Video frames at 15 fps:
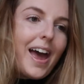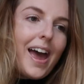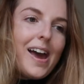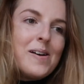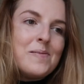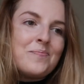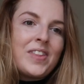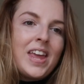
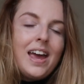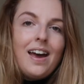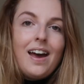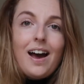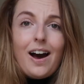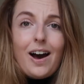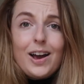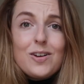Um,
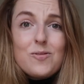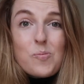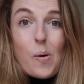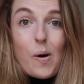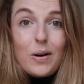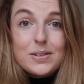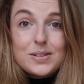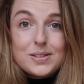I've
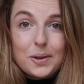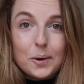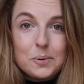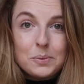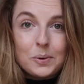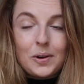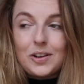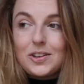bought so
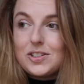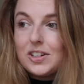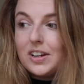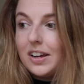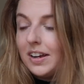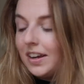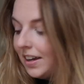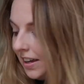much,
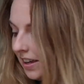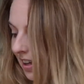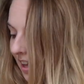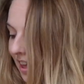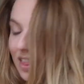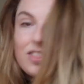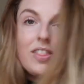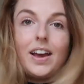
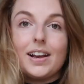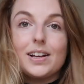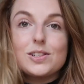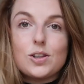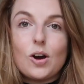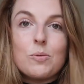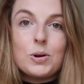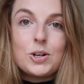like
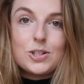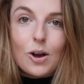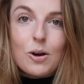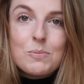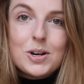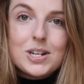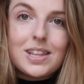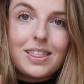so much, so
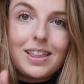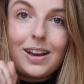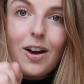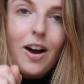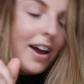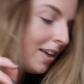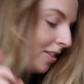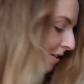much that the guy